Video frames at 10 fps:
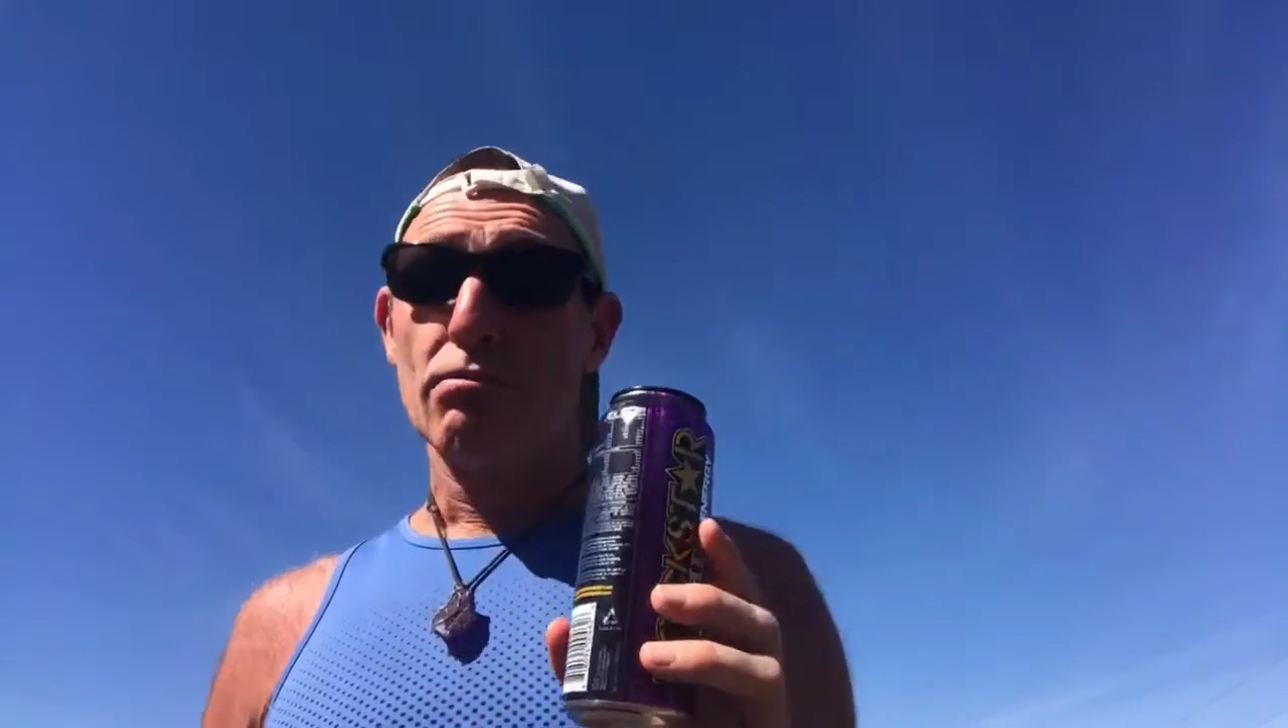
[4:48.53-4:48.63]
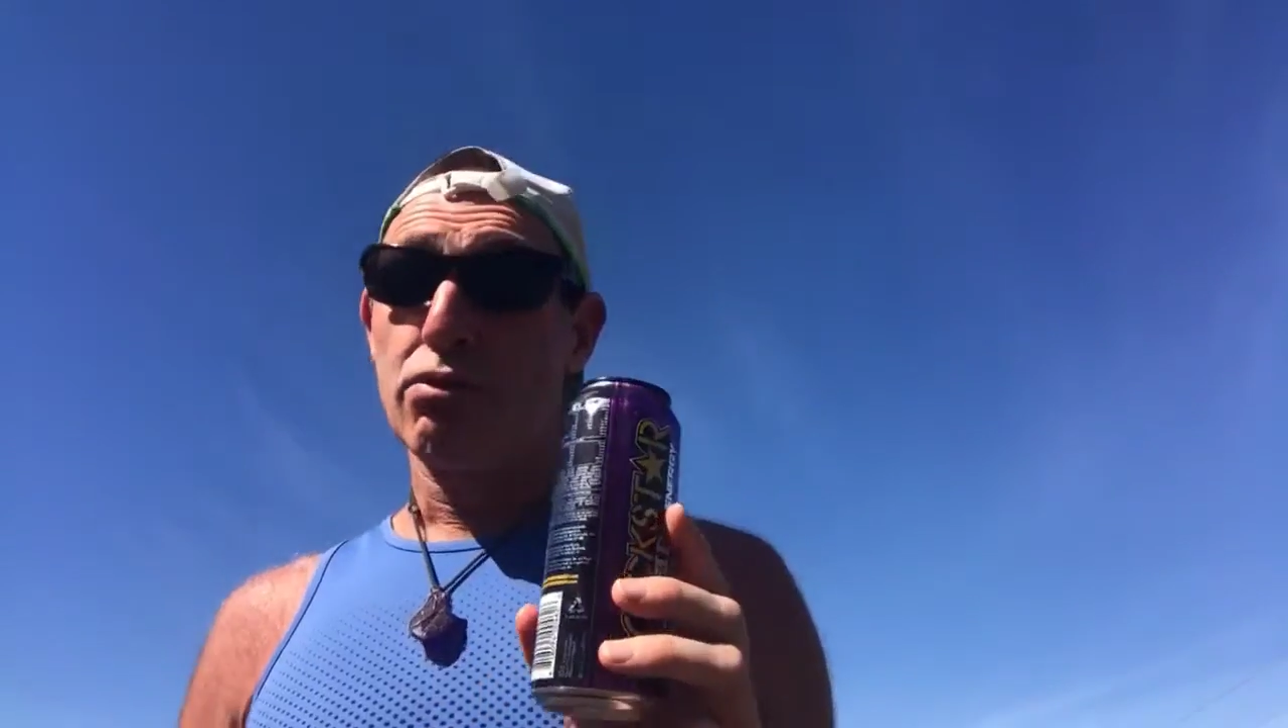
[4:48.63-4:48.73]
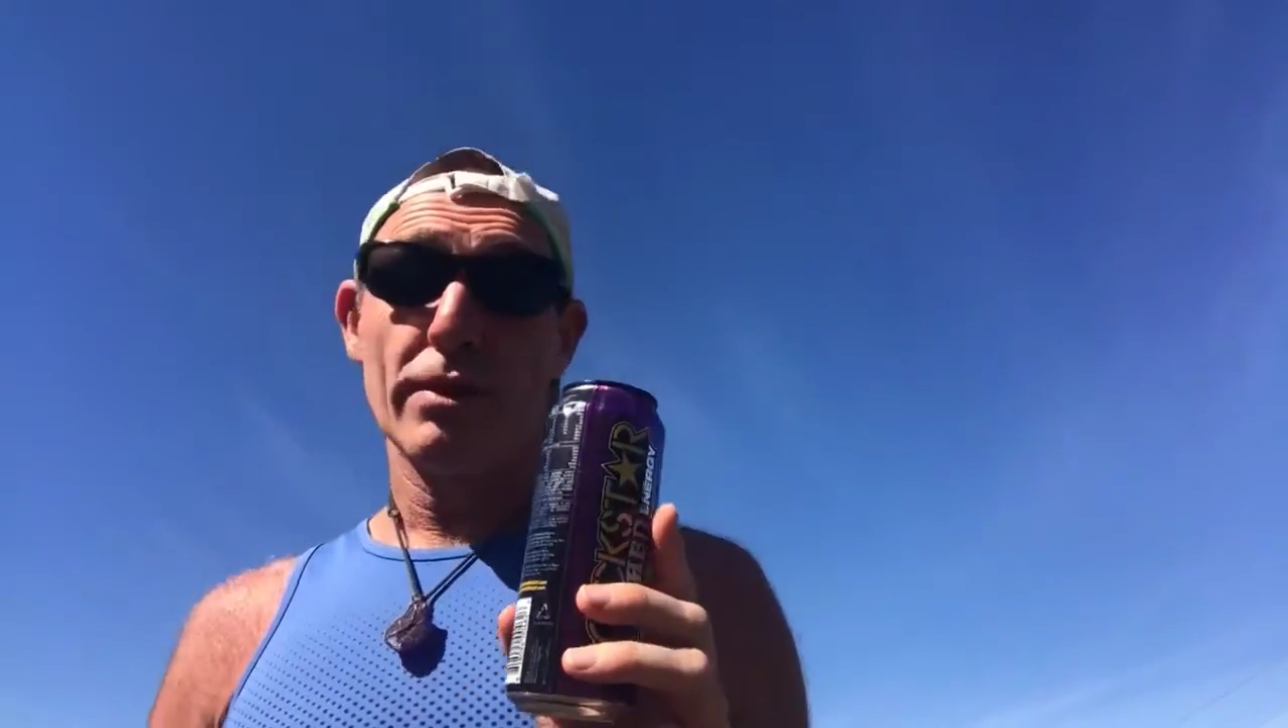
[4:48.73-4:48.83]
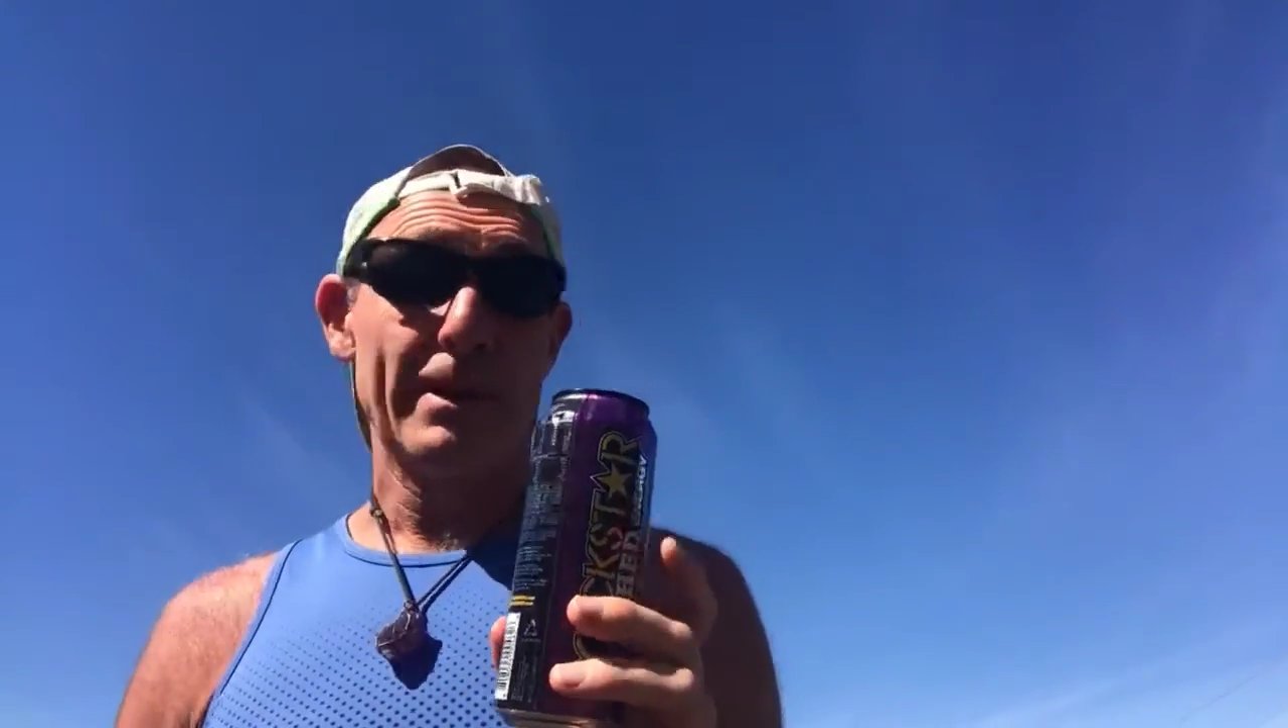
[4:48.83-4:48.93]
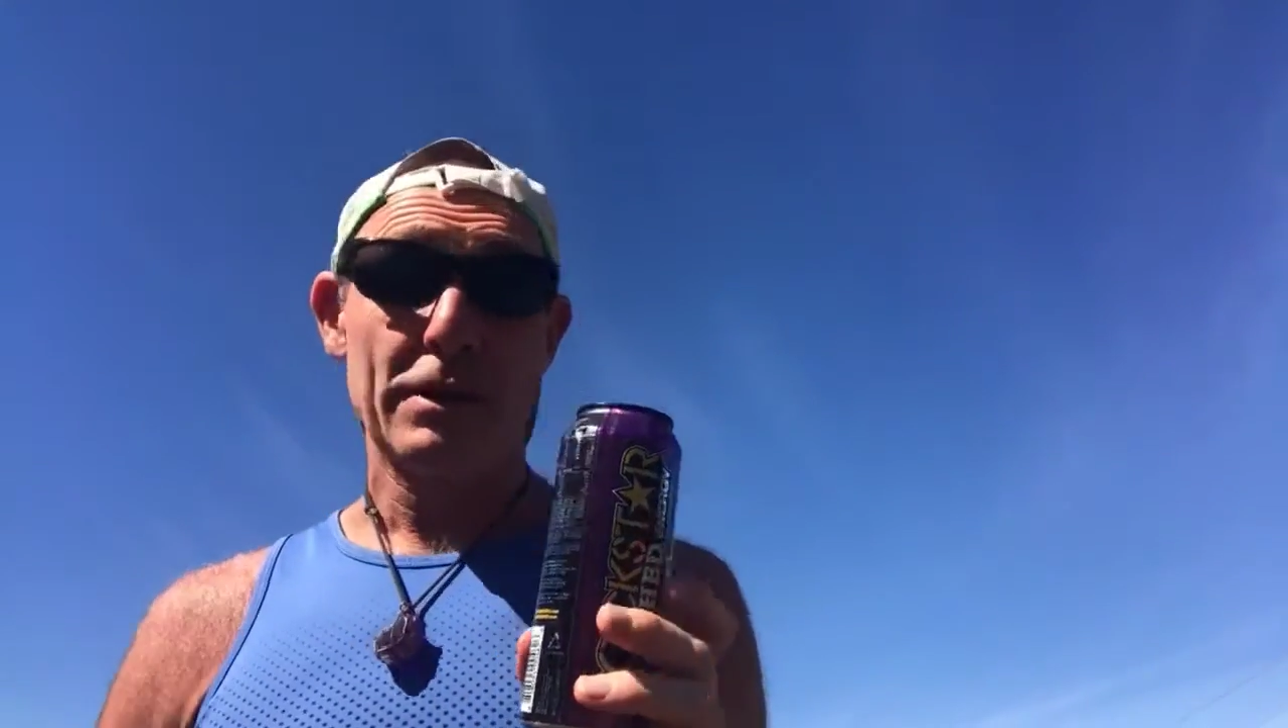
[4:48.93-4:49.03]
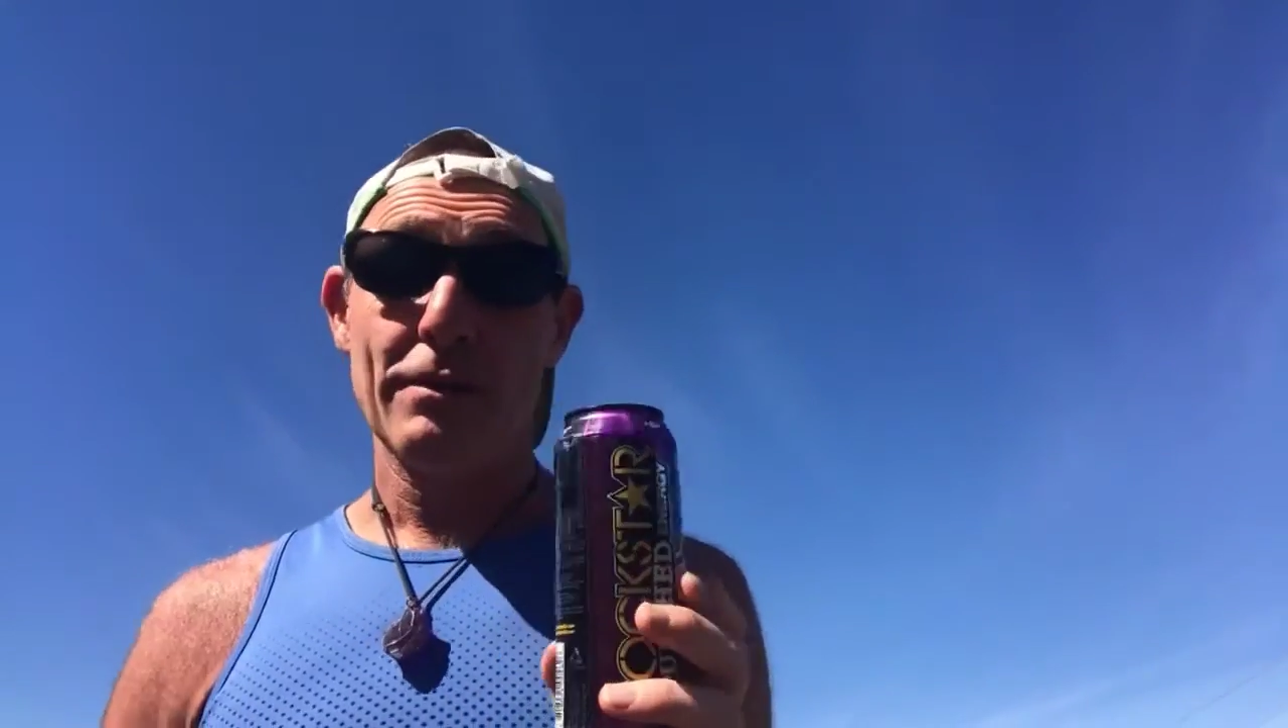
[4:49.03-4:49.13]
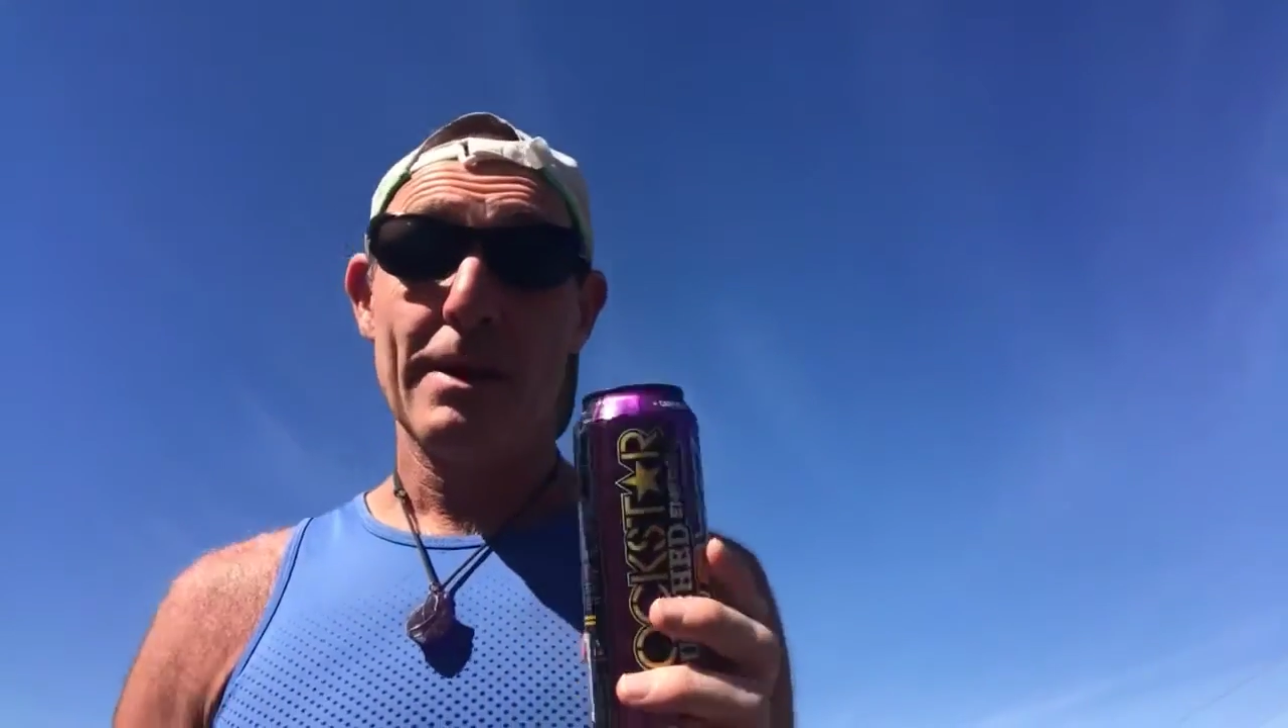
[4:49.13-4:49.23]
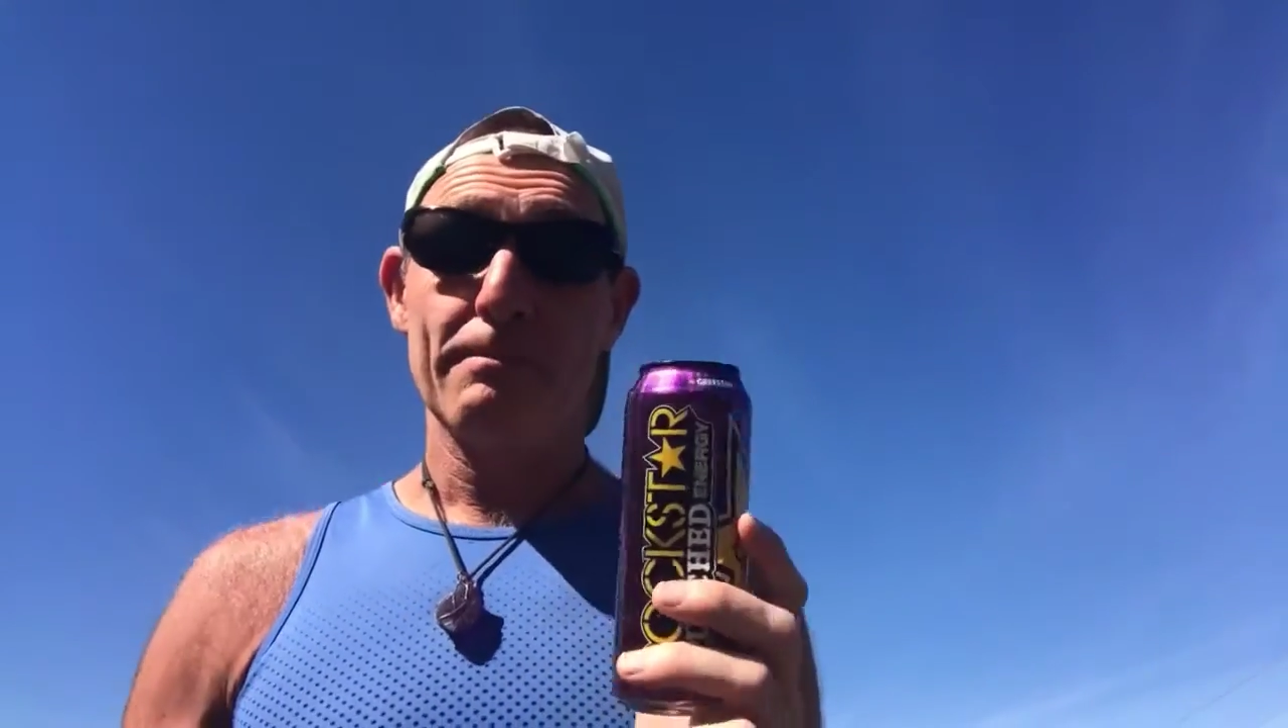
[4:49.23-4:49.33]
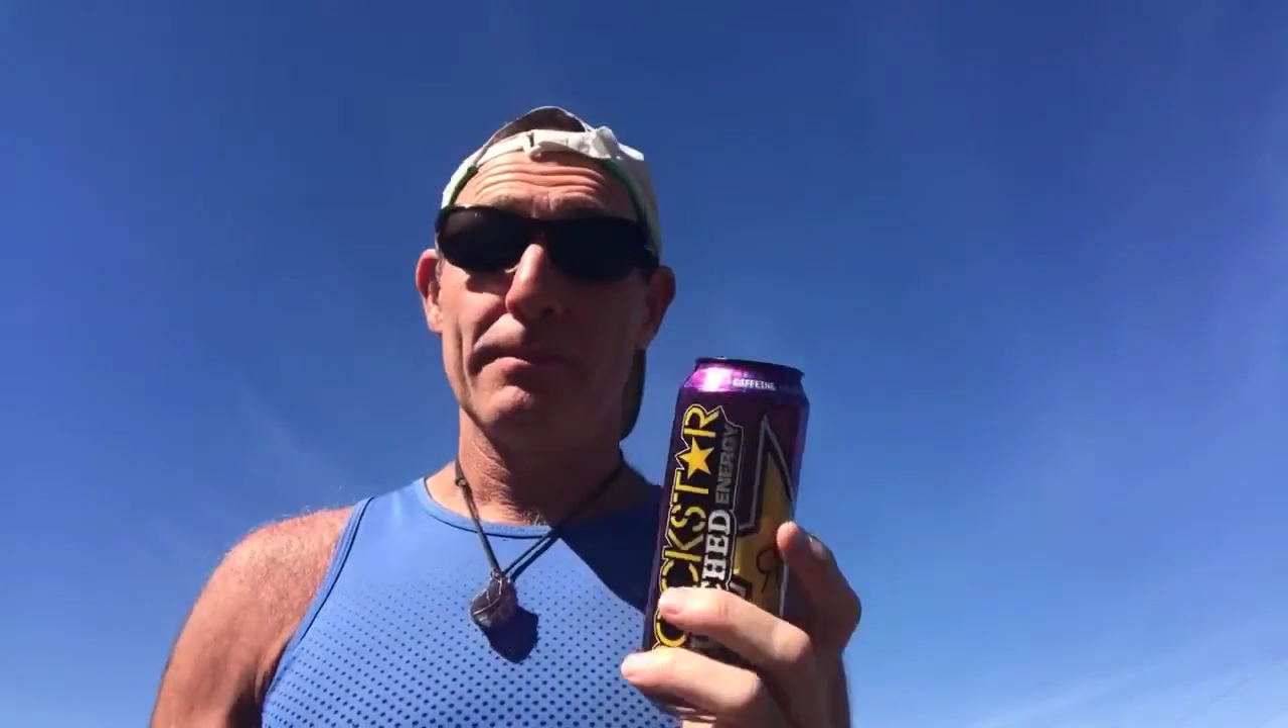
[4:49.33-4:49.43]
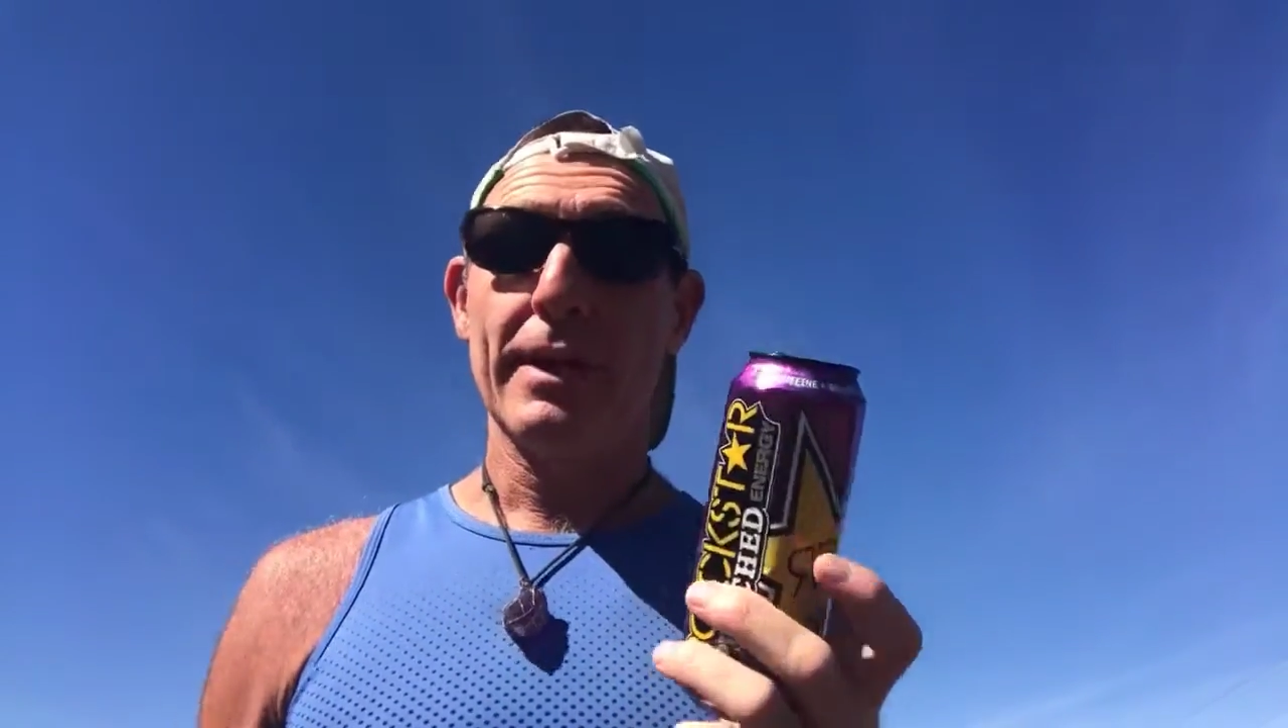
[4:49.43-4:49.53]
pretty much crap.